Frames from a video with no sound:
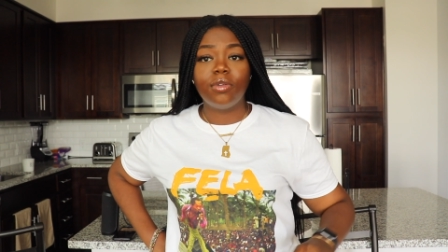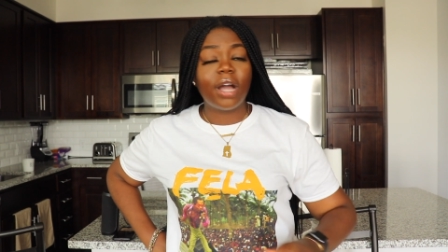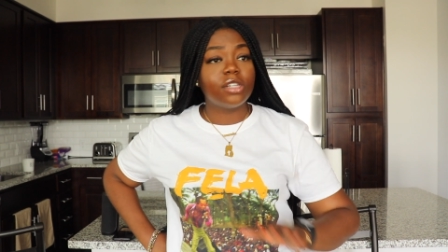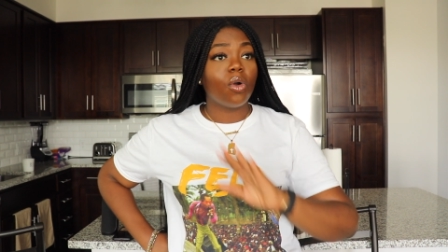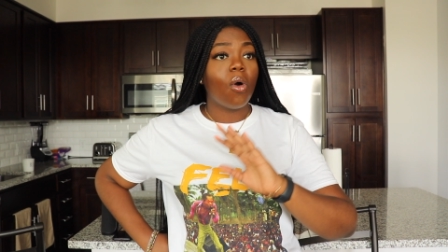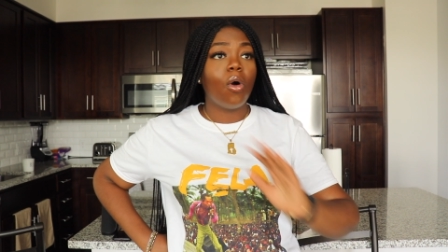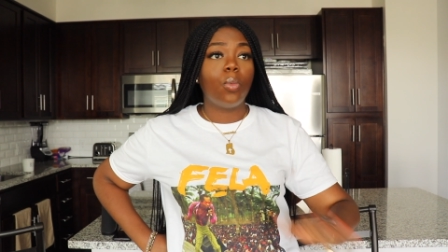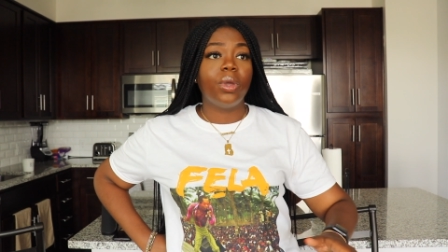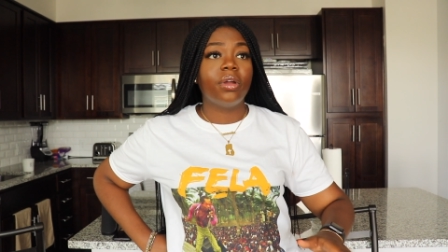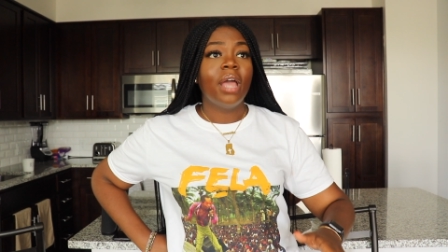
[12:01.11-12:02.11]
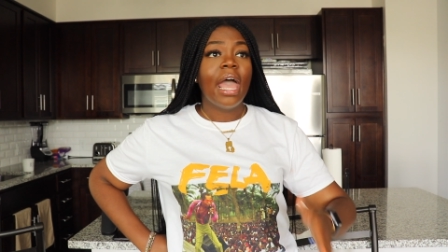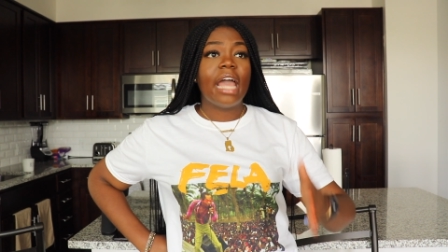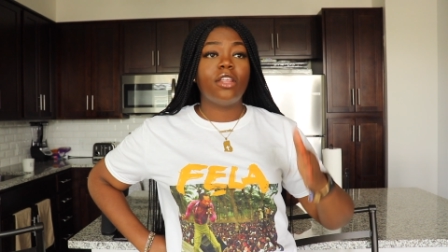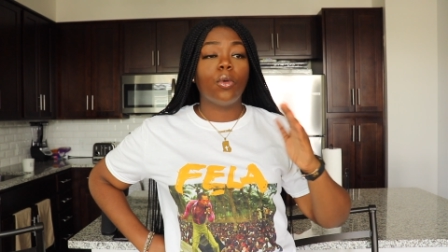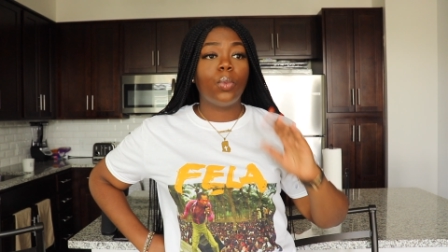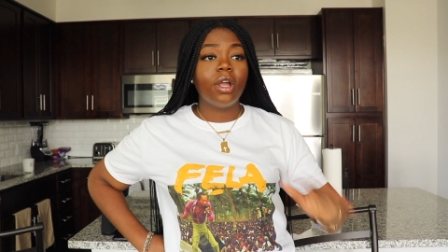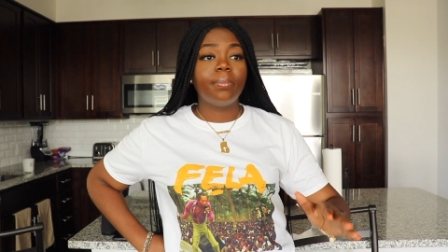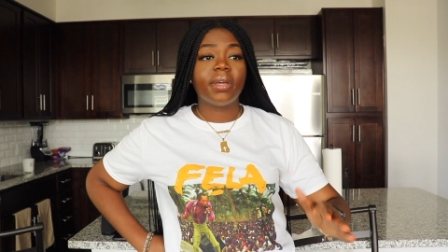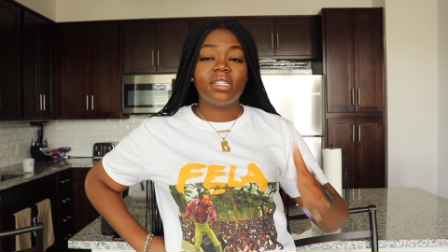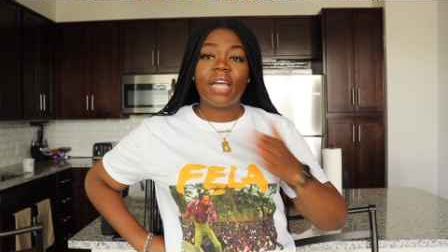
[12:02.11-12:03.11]
You guys are all weird, and you're
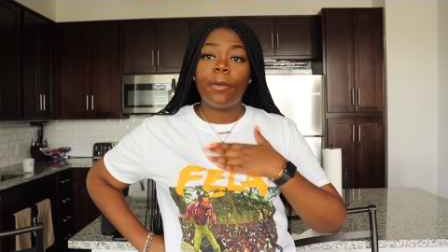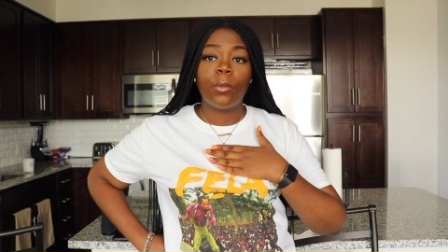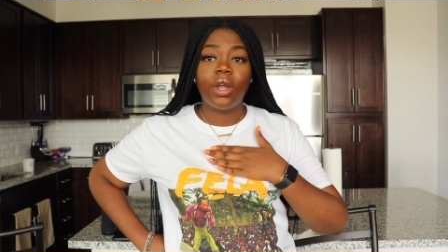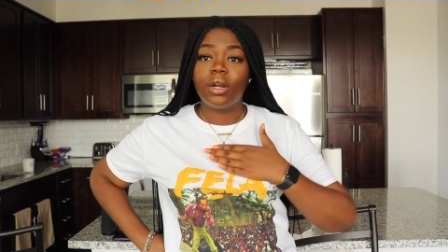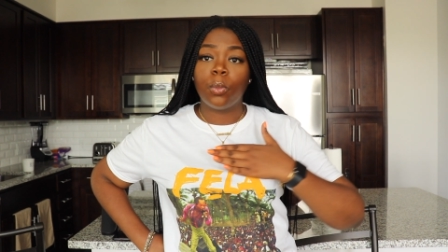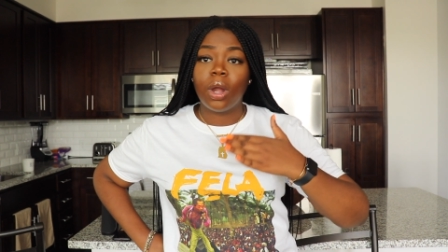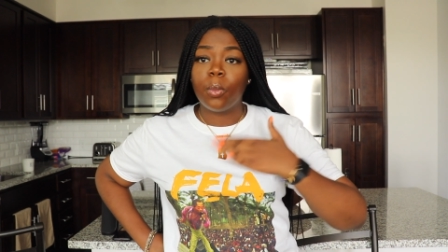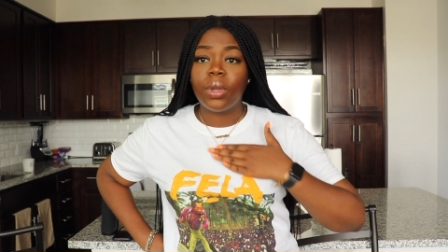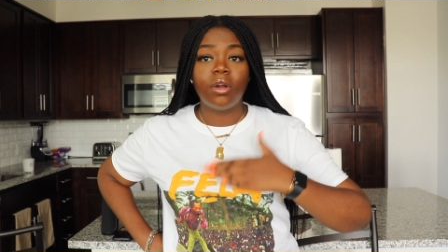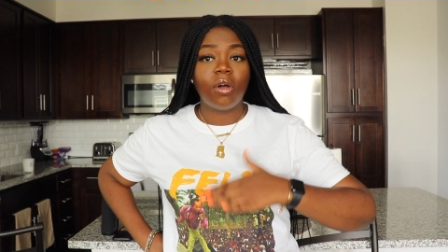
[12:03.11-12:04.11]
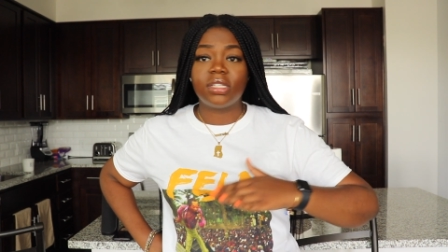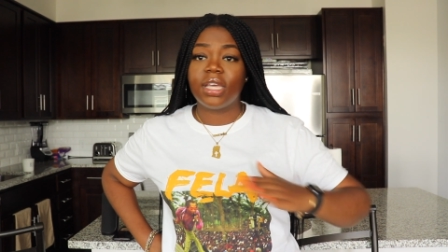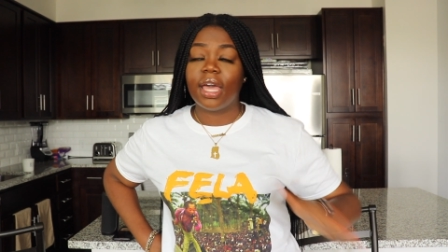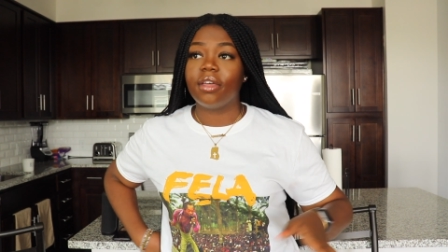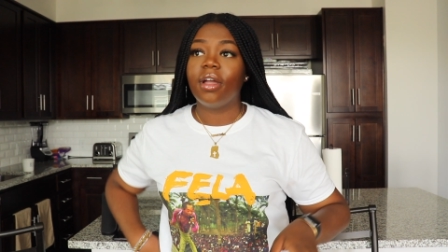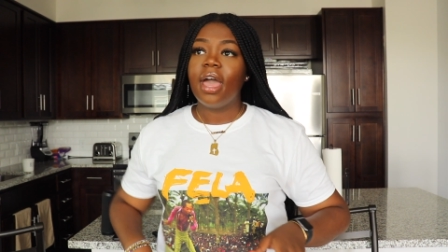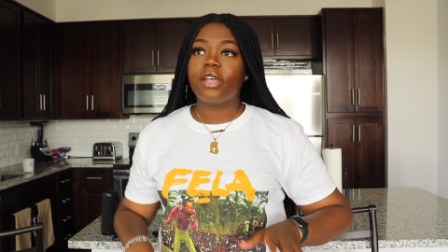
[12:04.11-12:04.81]
weird because I'm weird, and we're weird all together.